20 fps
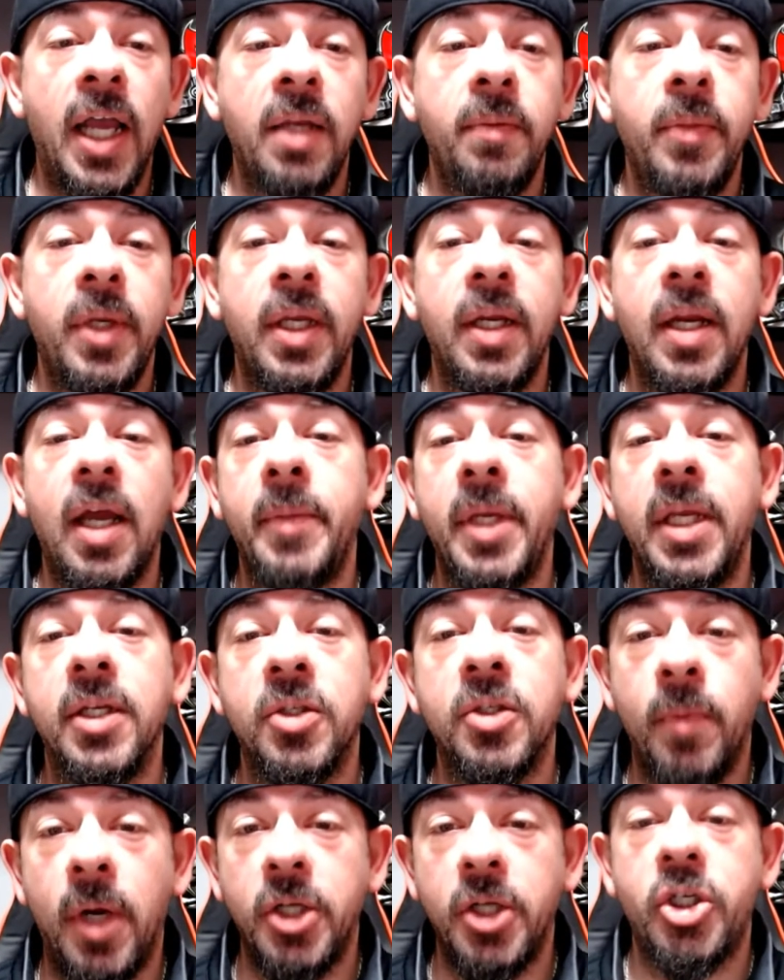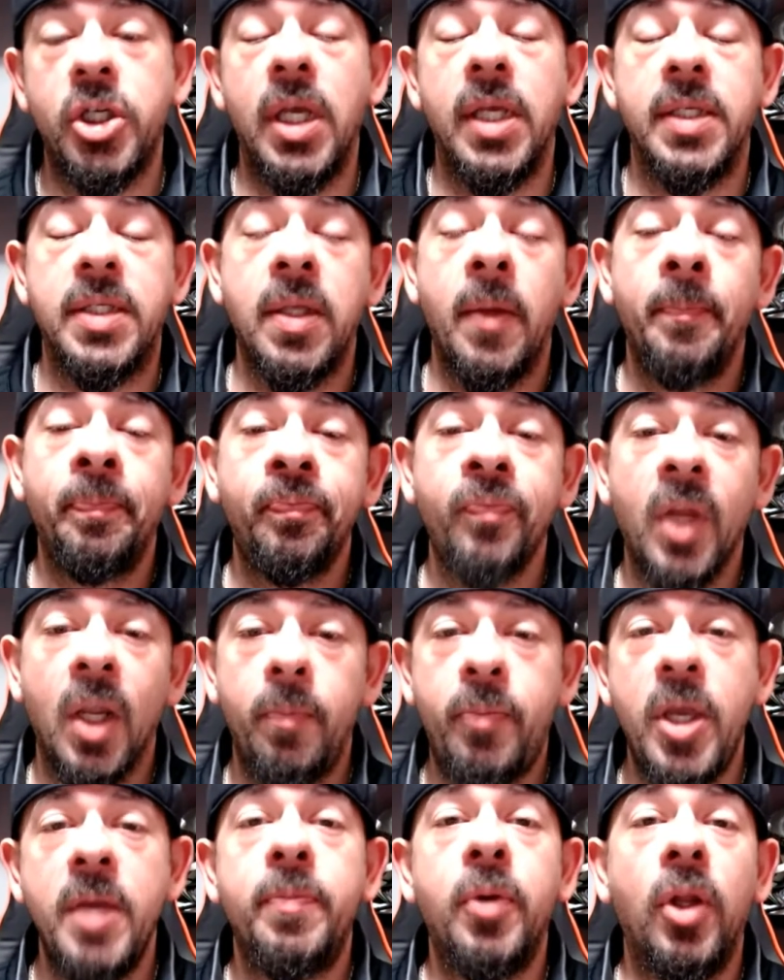I mean, as much as people
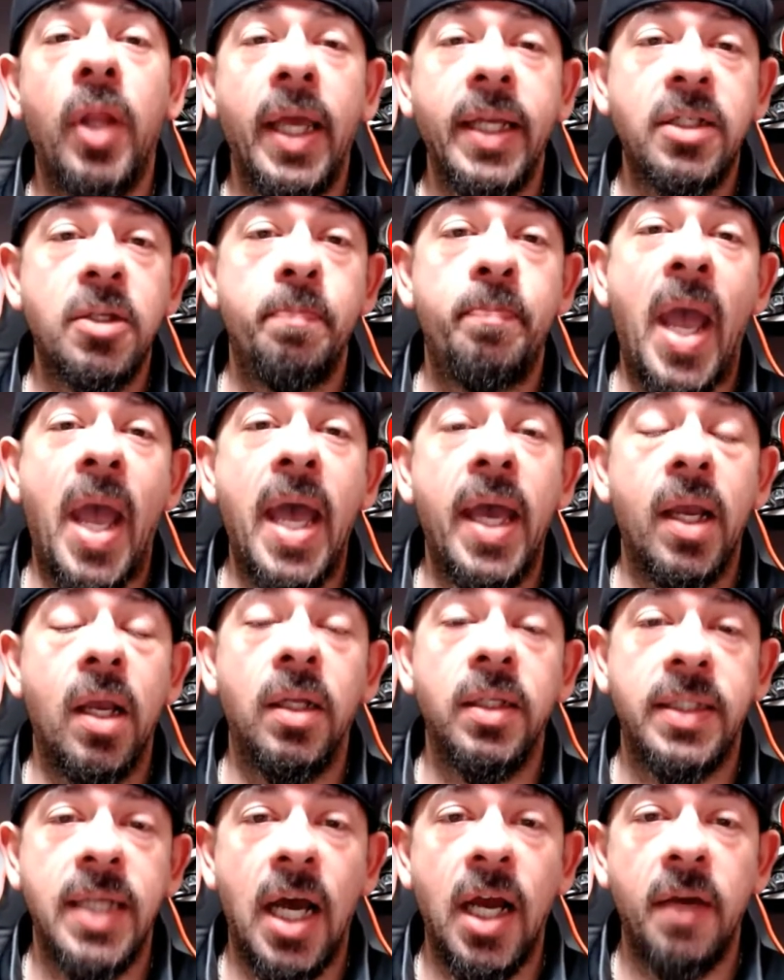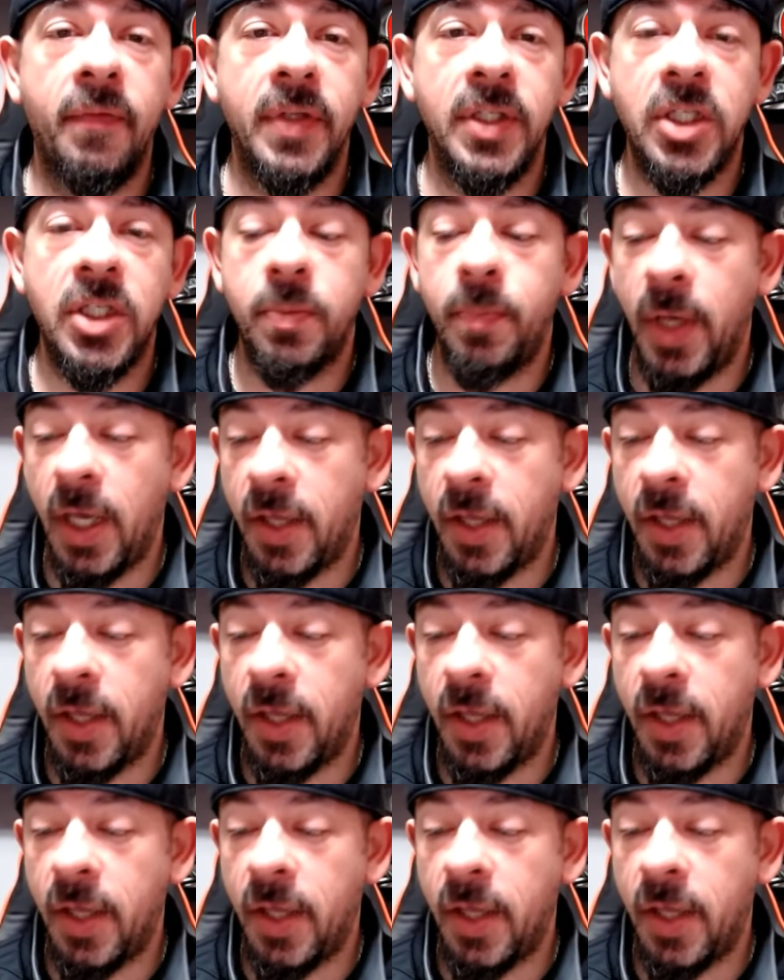like to bag on Donovan Smith,